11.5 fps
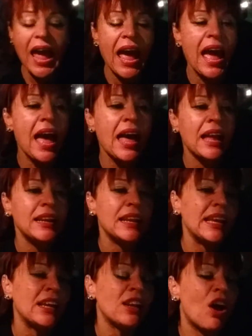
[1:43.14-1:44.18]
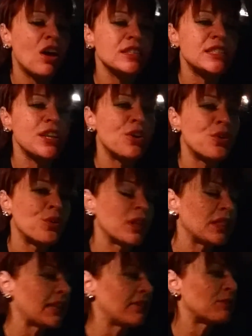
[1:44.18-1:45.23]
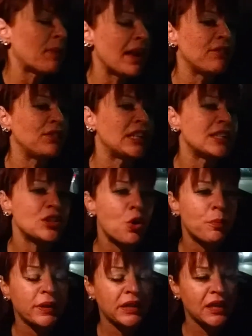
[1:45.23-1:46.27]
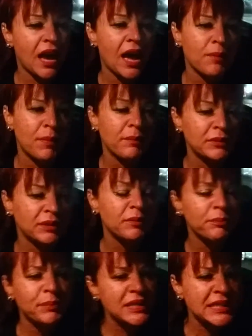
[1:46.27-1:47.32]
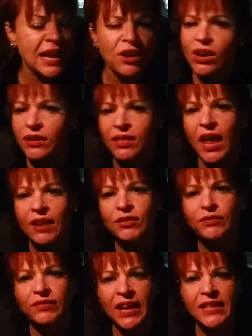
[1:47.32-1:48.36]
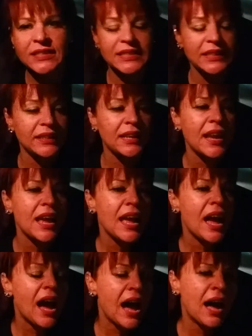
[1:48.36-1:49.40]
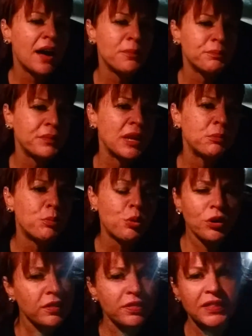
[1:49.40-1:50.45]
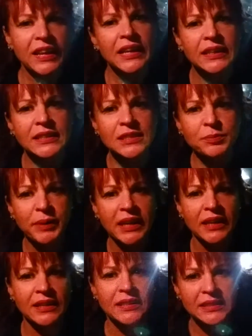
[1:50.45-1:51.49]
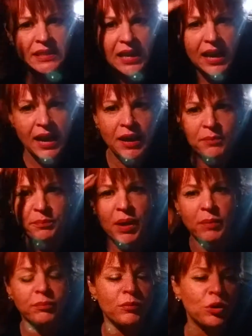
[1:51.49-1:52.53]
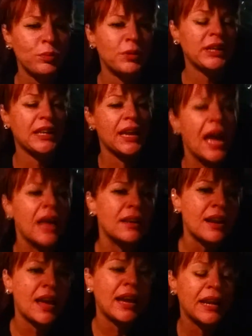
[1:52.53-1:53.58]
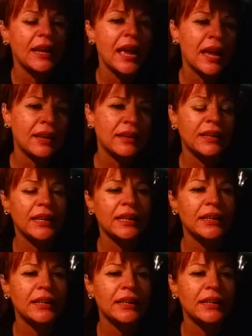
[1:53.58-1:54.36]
and it also leaves my evenings open. I'm missing out on a lot of events and important things because I'm Ubering at night, and